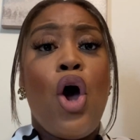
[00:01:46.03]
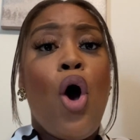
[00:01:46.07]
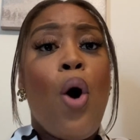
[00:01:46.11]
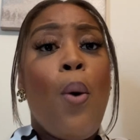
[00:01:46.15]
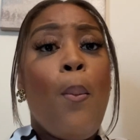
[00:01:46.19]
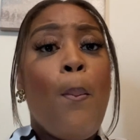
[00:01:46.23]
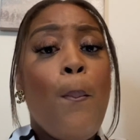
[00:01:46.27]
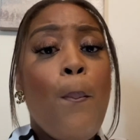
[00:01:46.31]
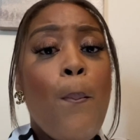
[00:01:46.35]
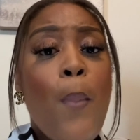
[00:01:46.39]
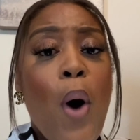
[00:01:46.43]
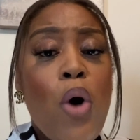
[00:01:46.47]

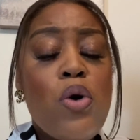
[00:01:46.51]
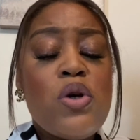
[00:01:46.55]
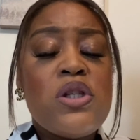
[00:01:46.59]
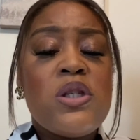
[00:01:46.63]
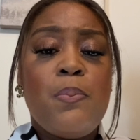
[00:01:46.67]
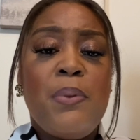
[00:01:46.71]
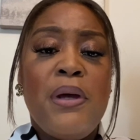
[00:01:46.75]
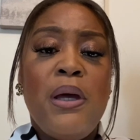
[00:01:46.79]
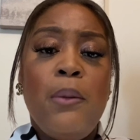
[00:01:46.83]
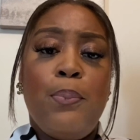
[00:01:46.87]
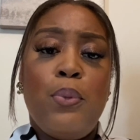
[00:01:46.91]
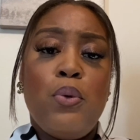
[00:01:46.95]

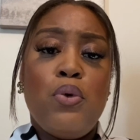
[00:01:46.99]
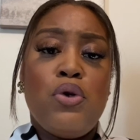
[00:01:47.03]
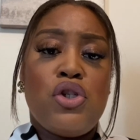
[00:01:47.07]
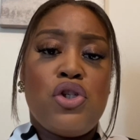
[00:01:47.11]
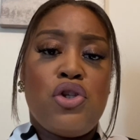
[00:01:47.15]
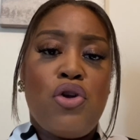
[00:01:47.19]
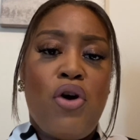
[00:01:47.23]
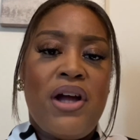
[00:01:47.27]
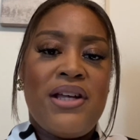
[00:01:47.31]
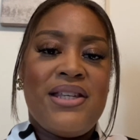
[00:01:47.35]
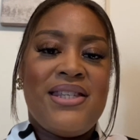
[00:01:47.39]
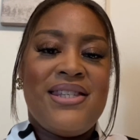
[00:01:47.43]
Most people
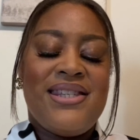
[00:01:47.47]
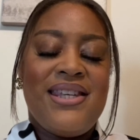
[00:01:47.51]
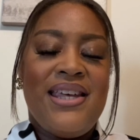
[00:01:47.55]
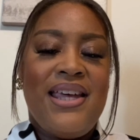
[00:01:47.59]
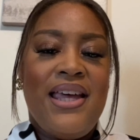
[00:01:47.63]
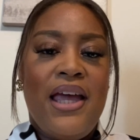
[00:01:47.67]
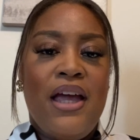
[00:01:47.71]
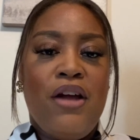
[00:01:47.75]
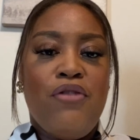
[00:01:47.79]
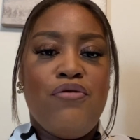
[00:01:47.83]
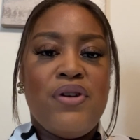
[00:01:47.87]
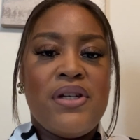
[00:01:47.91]
start
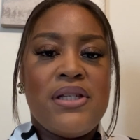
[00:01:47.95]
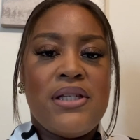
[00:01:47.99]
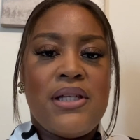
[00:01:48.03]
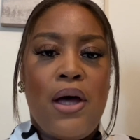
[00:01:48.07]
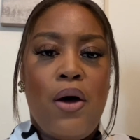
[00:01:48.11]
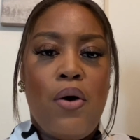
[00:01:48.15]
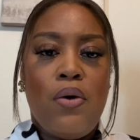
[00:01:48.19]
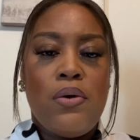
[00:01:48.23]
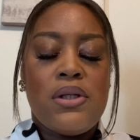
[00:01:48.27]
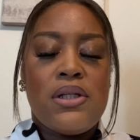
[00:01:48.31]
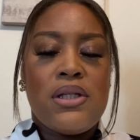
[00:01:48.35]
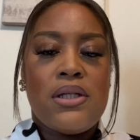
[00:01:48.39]
seeing
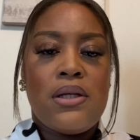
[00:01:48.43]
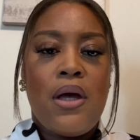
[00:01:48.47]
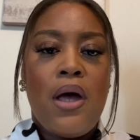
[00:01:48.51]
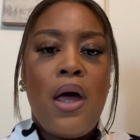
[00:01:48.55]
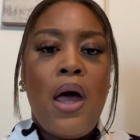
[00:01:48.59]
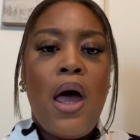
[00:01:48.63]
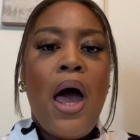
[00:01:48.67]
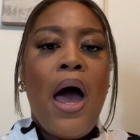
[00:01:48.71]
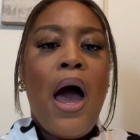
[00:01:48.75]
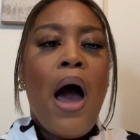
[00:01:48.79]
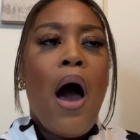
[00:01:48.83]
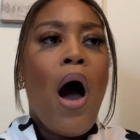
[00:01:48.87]
results.
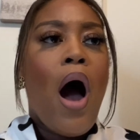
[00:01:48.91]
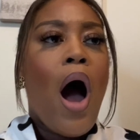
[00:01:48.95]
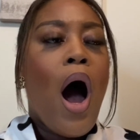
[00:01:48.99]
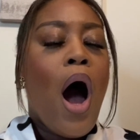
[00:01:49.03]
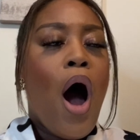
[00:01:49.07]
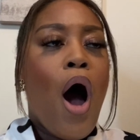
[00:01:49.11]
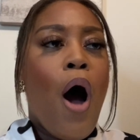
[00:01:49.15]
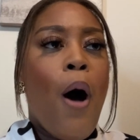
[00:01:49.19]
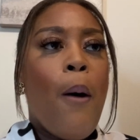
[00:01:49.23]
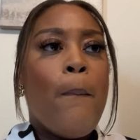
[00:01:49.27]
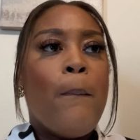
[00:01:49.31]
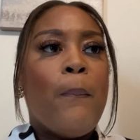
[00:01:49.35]

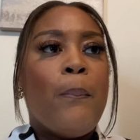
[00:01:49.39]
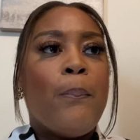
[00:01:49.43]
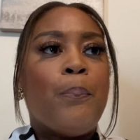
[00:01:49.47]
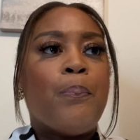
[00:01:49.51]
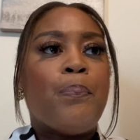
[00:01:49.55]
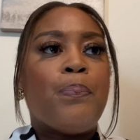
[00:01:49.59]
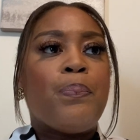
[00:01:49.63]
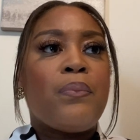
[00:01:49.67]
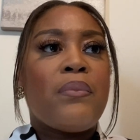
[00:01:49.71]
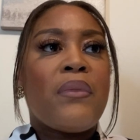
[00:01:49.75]
Um,